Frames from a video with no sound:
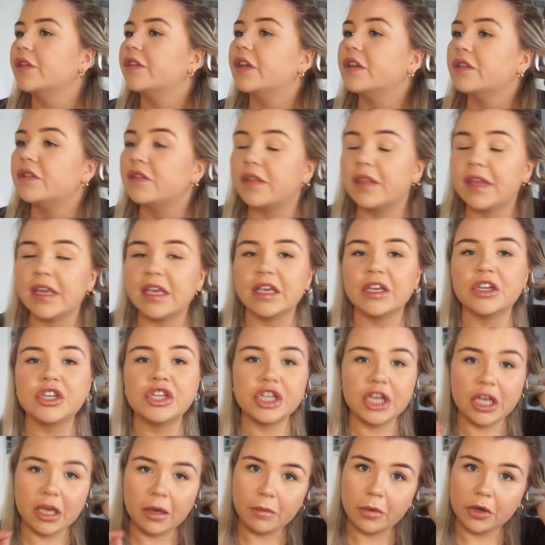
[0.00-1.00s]
There's the
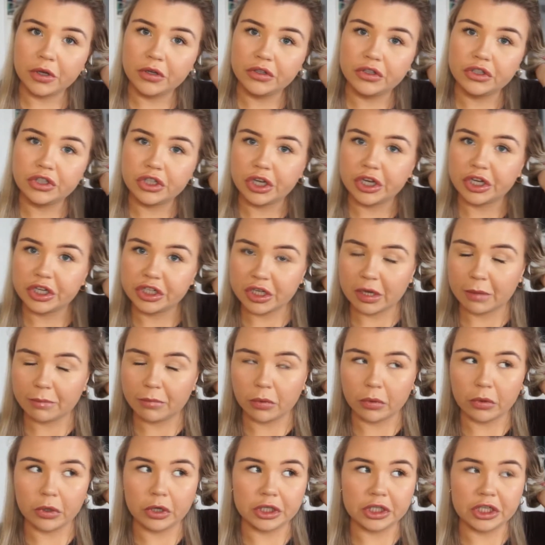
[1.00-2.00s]
Shea Moisture
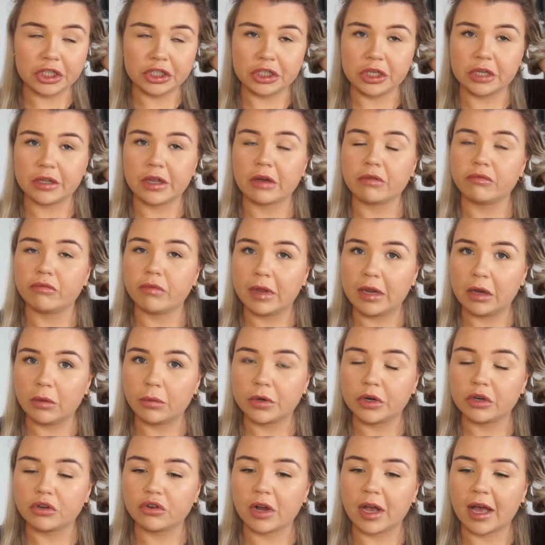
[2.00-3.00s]
Shampoo and Conditioner that I really
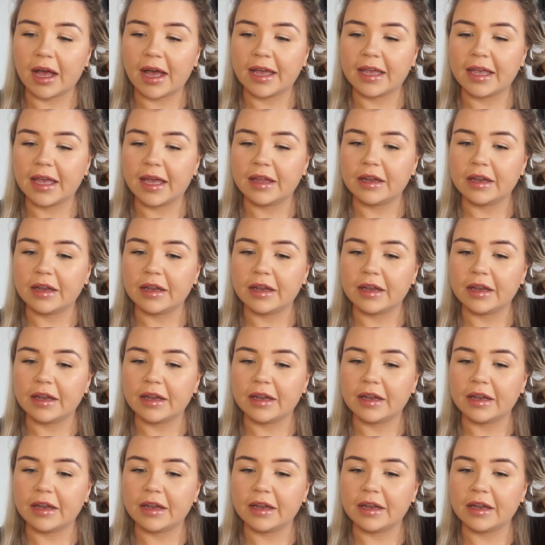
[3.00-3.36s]
want to try.